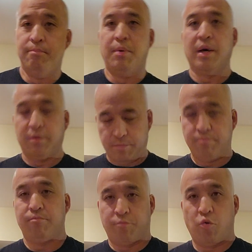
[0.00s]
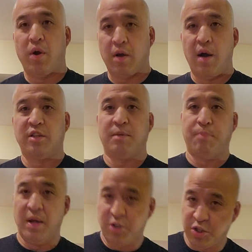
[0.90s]
but quite honestly,
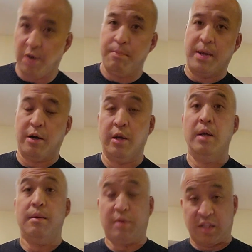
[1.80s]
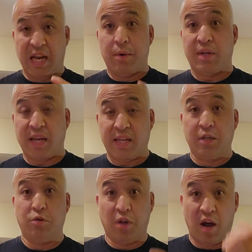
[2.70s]
punches are better because now we're getting
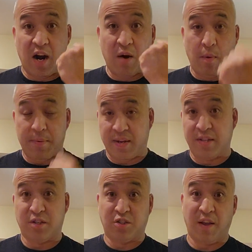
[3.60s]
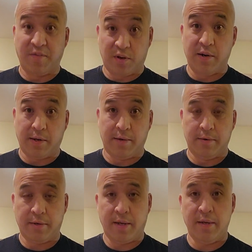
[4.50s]
into the hard weapon against the soft target,
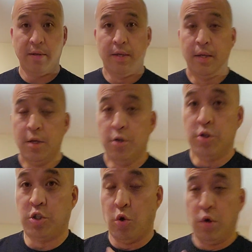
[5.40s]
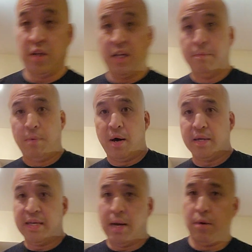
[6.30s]
okay? So we're looking at the
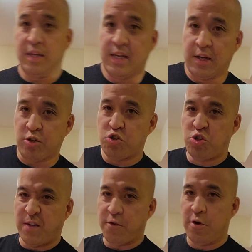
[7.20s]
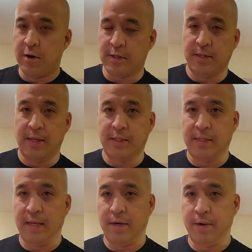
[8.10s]
body, now we're looking at like shovel hooks and things like
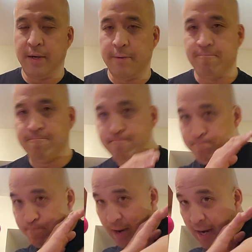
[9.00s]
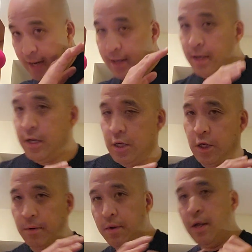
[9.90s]
that, all right? And bang, you can,